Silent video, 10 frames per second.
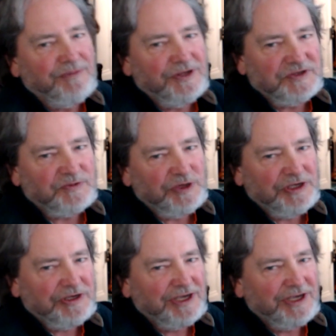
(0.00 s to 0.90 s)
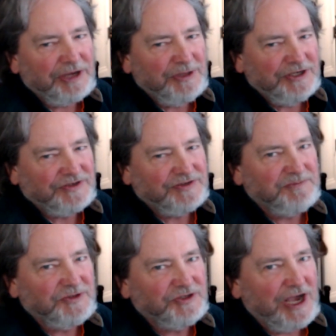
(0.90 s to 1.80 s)
this week had me just
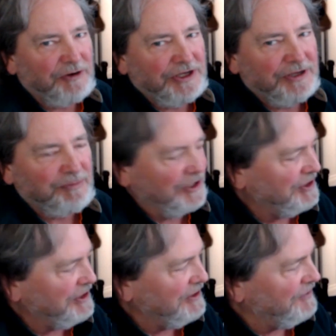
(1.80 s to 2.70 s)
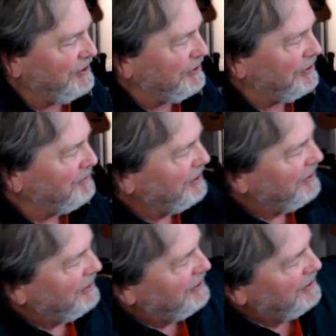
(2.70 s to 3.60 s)
shouting at my TV,
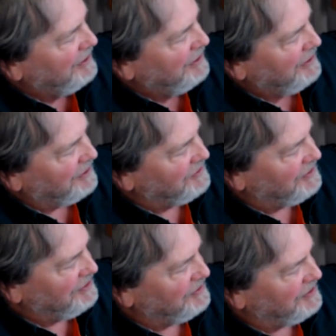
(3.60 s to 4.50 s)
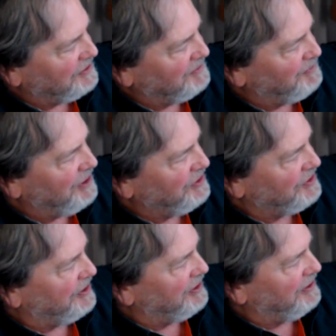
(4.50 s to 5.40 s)
because this is a space
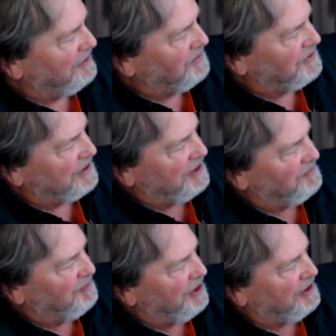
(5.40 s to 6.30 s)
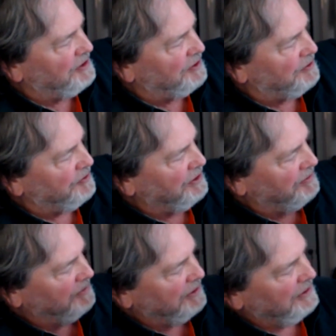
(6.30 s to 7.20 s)
shuttle sized payload
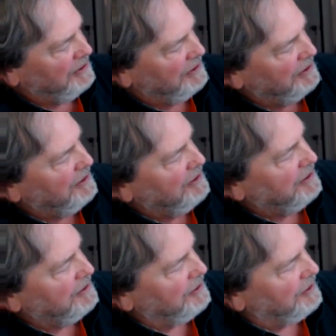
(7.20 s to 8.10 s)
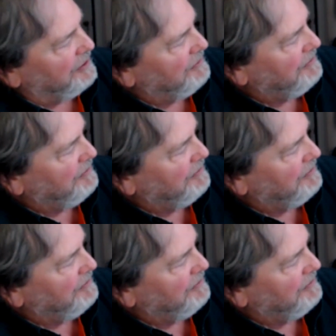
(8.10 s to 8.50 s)
that